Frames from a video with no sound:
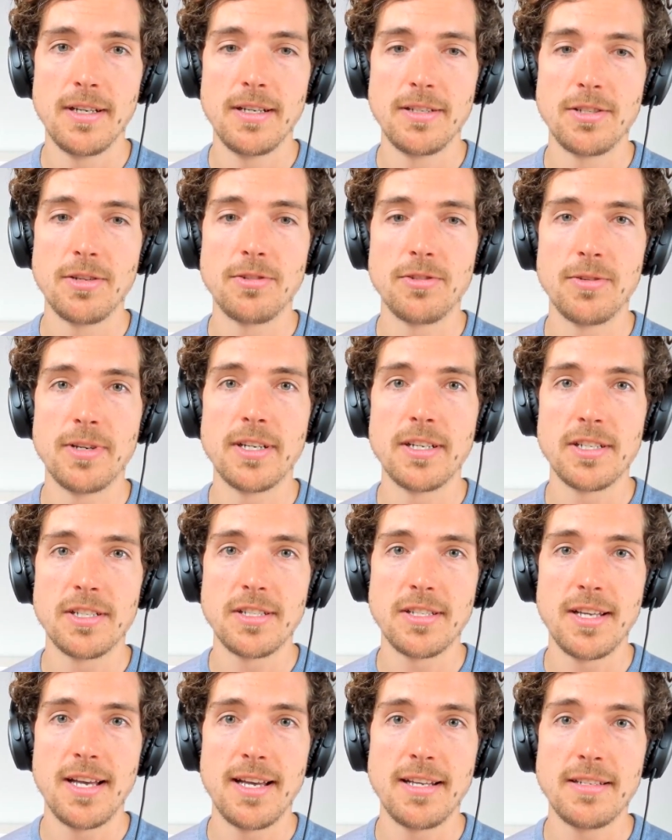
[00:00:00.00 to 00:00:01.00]
So to
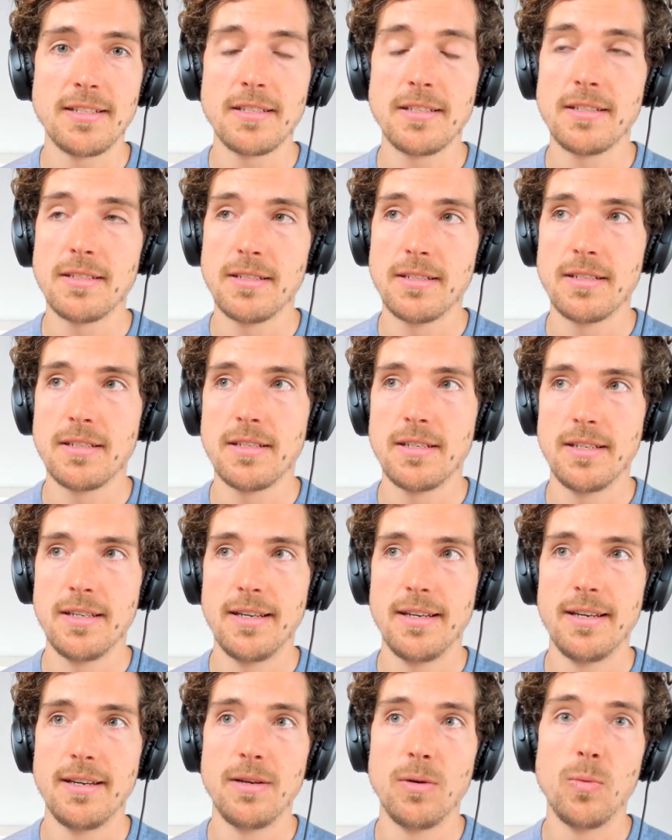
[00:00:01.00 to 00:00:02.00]
understand
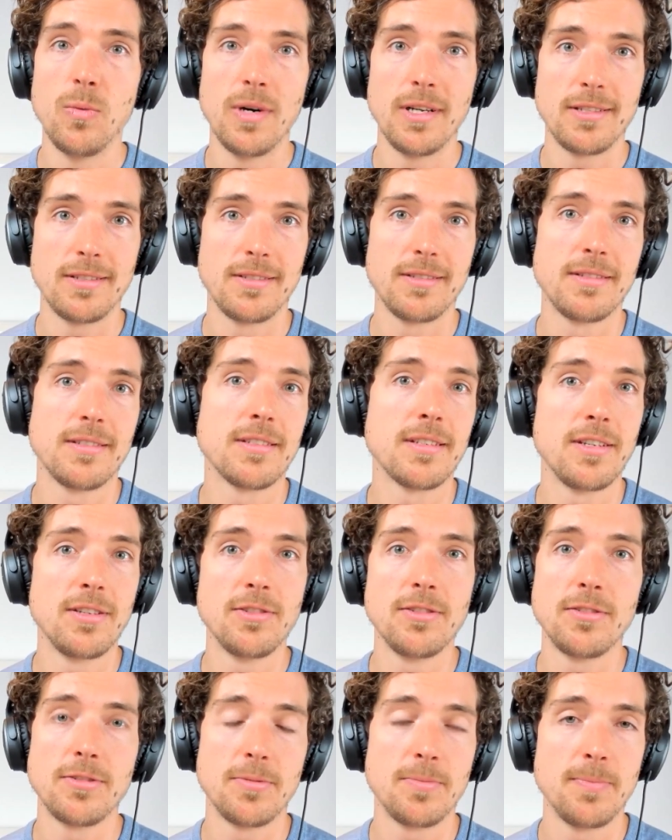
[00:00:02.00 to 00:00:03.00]
what
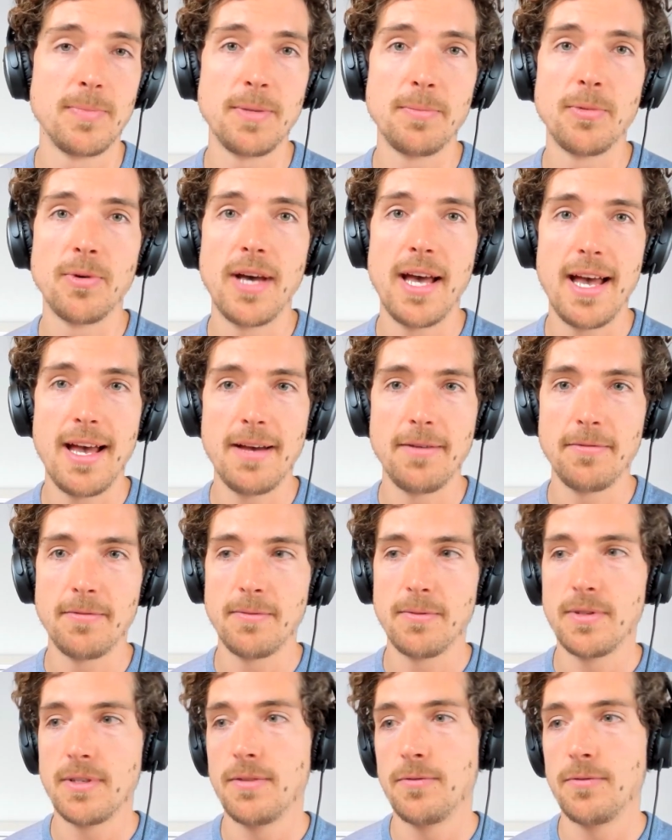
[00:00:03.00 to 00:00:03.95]
skills people have.